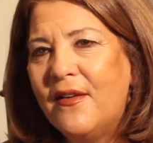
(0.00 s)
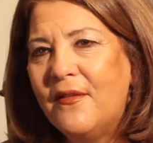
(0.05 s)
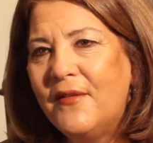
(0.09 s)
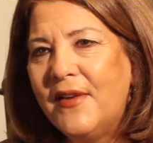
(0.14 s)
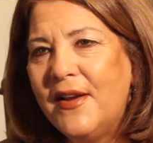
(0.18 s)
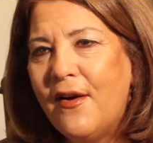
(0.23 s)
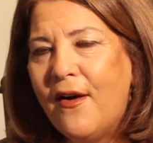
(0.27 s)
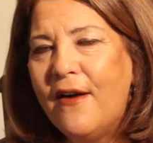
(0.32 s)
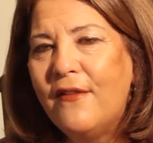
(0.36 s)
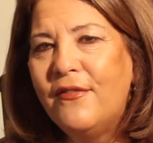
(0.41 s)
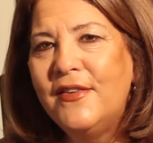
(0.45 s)

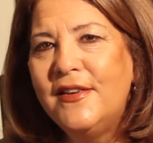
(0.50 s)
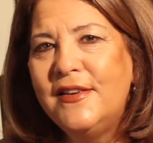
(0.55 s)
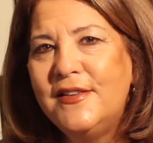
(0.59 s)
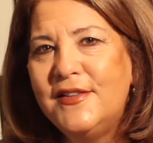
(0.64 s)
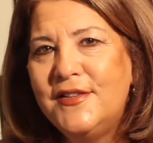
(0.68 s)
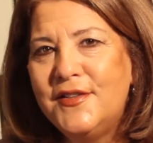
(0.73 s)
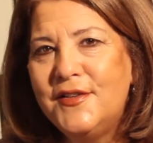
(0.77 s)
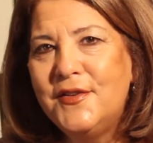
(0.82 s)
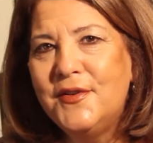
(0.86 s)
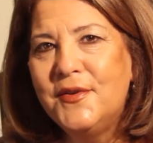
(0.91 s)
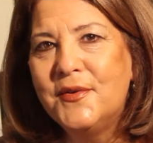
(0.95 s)
we often
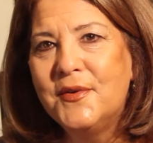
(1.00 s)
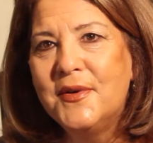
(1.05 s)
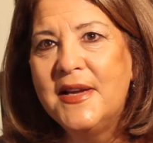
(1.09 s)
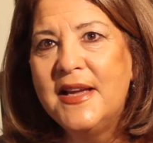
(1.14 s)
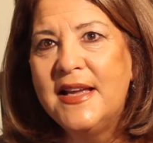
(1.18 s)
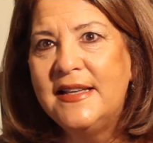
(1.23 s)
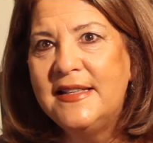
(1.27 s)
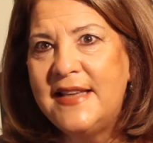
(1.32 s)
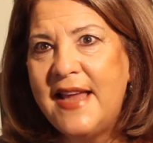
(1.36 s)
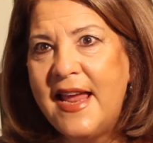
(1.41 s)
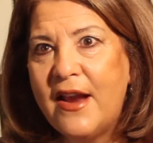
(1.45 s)
do
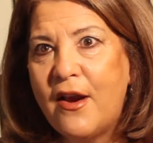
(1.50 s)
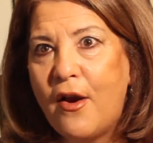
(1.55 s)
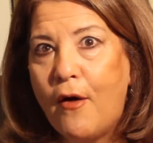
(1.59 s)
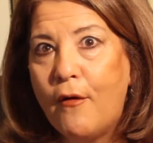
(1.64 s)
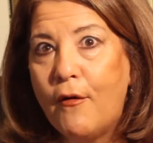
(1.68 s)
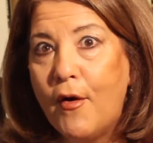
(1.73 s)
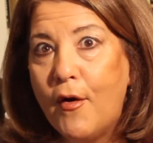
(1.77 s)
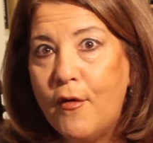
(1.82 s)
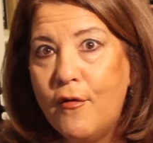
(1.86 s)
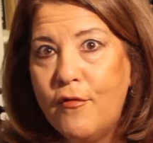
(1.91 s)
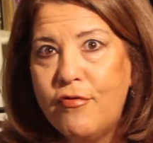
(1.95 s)
take
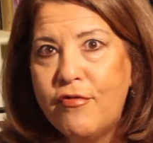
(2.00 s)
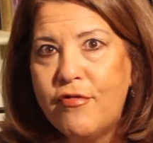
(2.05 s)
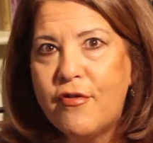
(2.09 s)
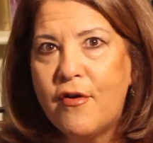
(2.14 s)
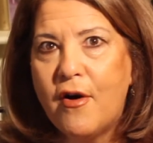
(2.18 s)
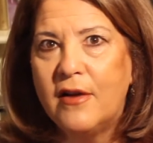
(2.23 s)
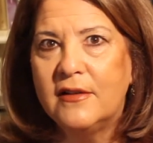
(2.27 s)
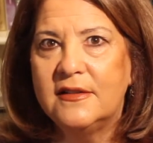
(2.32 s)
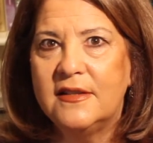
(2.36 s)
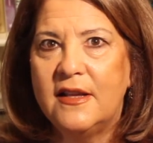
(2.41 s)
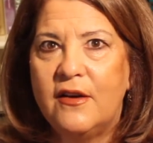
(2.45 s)
our own
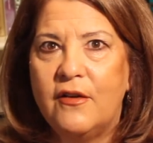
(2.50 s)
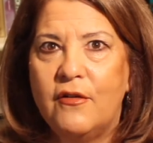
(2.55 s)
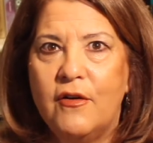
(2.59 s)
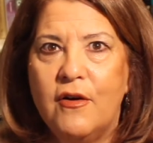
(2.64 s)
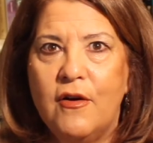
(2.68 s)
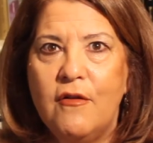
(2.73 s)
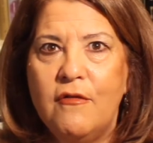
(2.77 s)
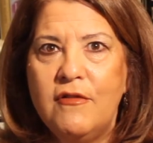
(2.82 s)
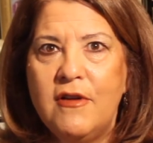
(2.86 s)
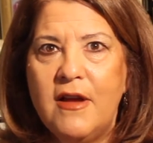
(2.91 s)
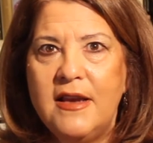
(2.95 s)
thoughts and our
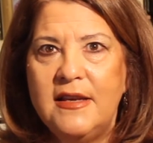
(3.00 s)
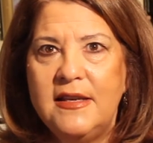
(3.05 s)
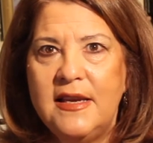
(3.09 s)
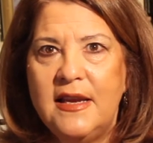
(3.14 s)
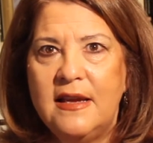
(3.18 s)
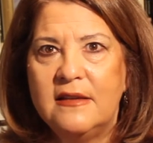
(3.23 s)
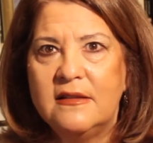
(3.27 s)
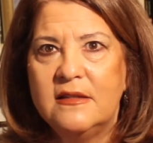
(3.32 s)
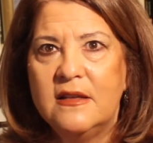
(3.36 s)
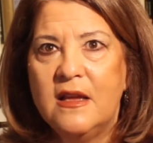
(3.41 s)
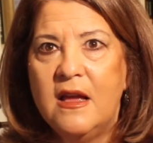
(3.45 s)
own
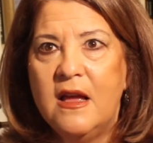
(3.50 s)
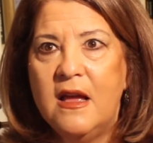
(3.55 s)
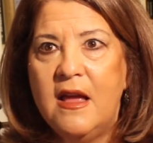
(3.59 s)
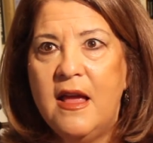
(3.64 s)
ideas